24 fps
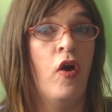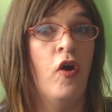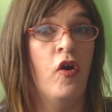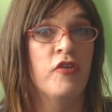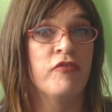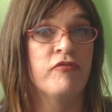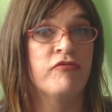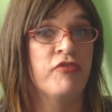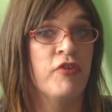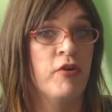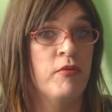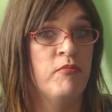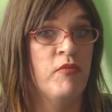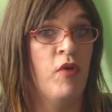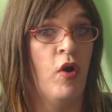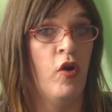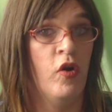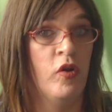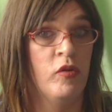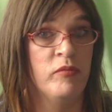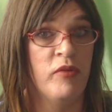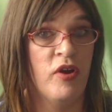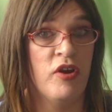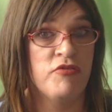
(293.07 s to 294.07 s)

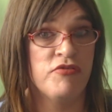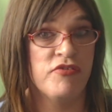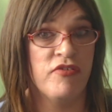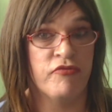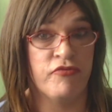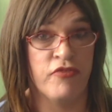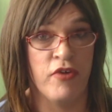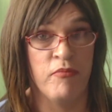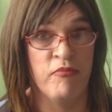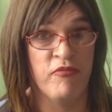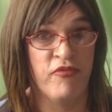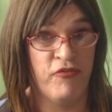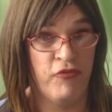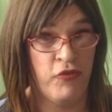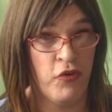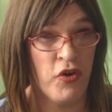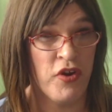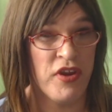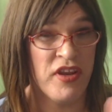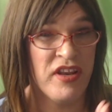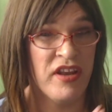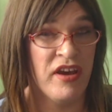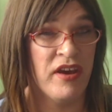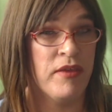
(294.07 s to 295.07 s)
from
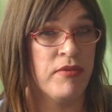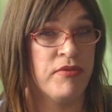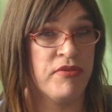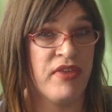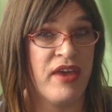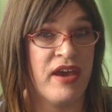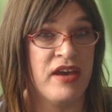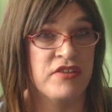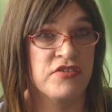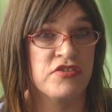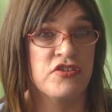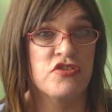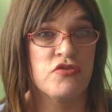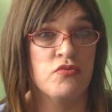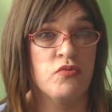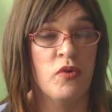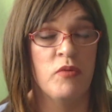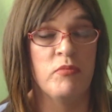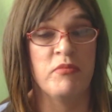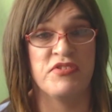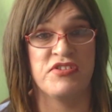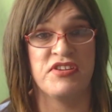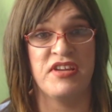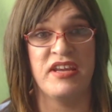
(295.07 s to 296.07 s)
49,000 to
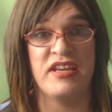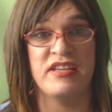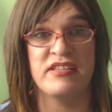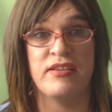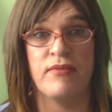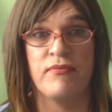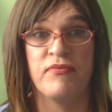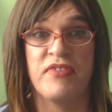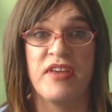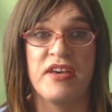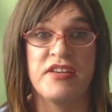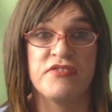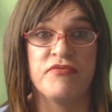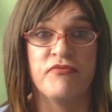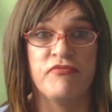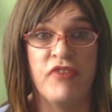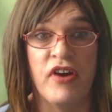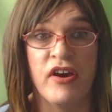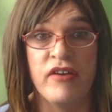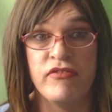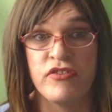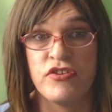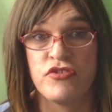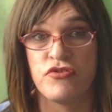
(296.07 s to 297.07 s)
almost
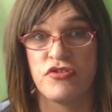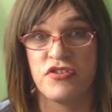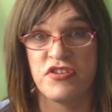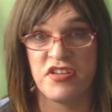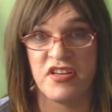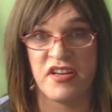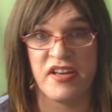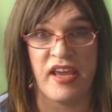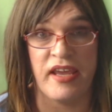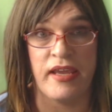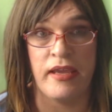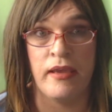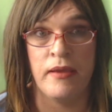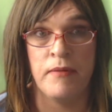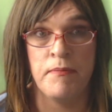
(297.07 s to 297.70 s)
87,500 today.